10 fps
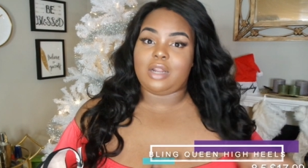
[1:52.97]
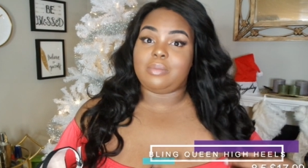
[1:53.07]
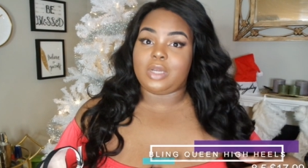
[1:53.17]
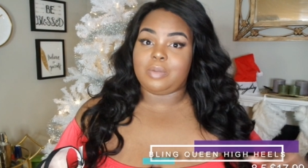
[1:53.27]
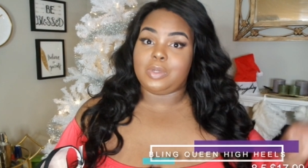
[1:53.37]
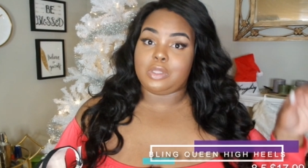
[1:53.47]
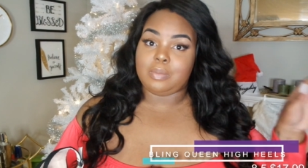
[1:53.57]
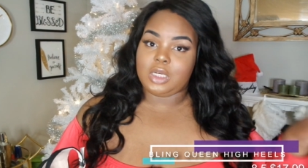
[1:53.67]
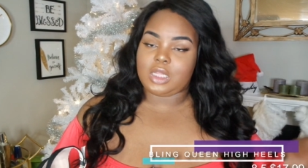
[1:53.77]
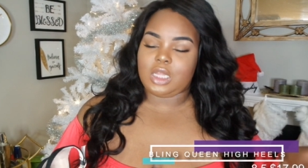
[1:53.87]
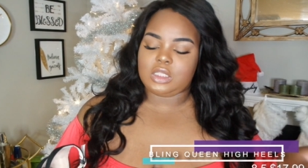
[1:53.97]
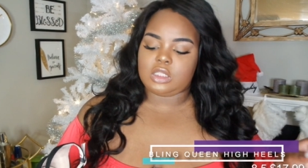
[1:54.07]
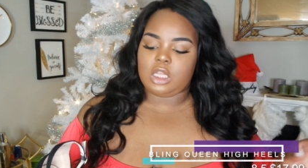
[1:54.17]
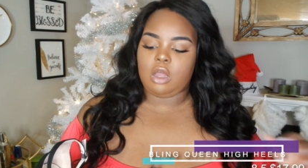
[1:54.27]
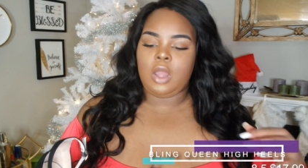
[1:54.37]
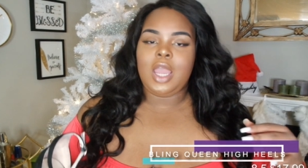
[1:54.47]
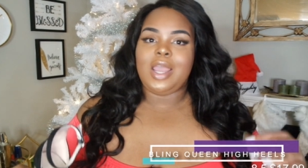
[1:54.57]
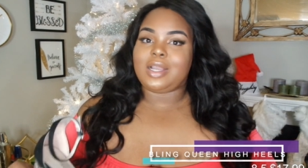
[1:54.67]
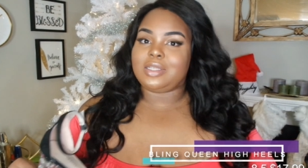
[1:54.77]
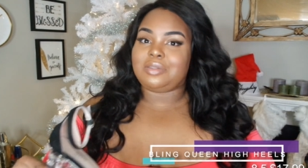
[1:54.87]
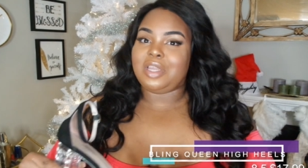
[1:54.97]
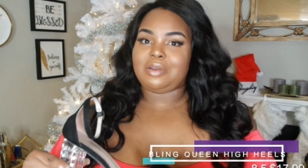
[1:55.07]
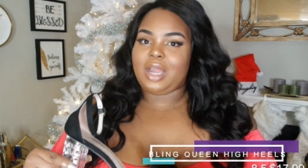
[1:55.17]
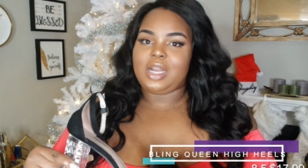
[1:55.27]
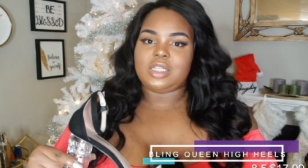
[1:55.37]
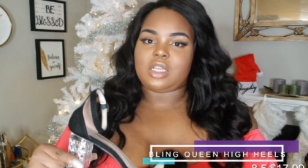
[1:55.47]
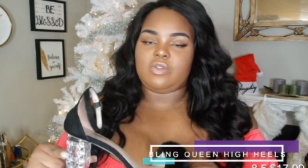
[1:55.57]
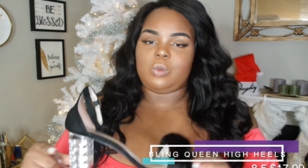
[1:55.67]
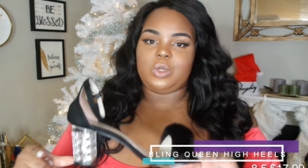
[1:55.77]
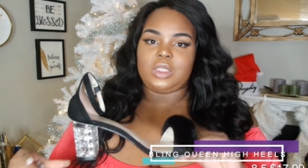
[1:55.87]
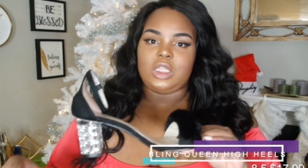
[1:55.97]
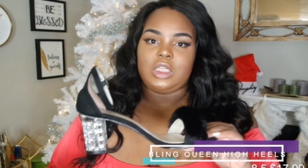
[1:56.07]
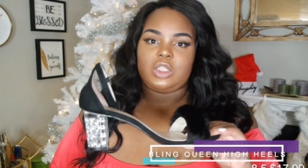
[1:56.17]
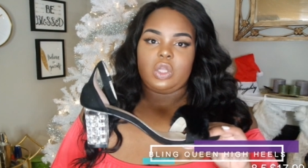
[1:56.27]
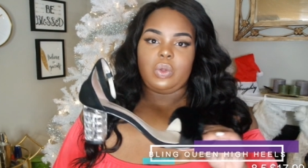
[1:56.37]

Now I'm gonna put them in a closet sale because they're not as comfortable as these.